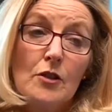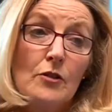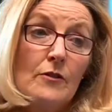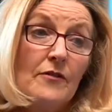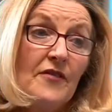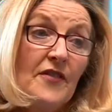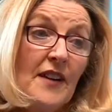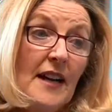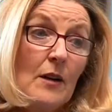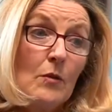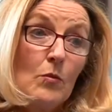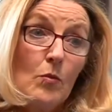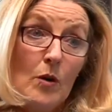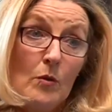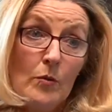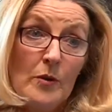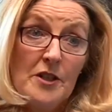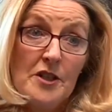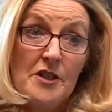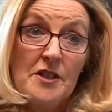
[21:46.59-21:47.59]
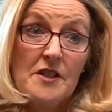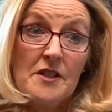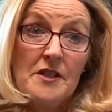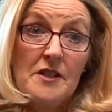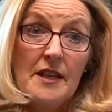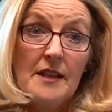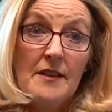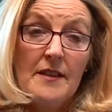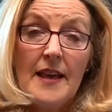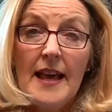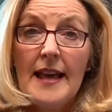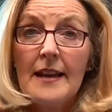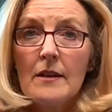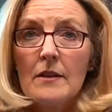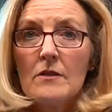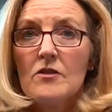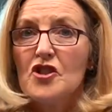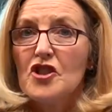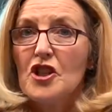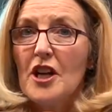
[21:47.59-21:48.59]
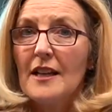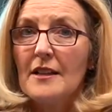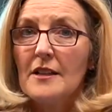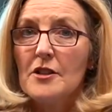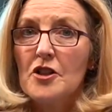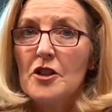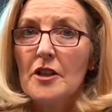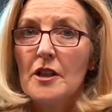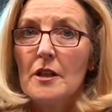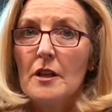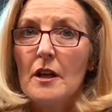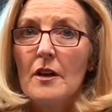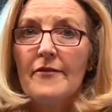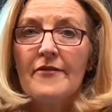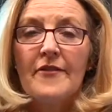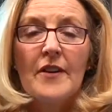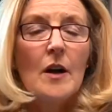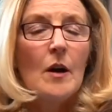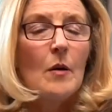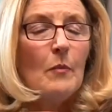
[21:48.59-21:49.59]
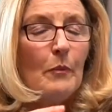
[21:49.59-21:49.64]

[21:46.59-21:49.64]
who found what we just did then challenging enough,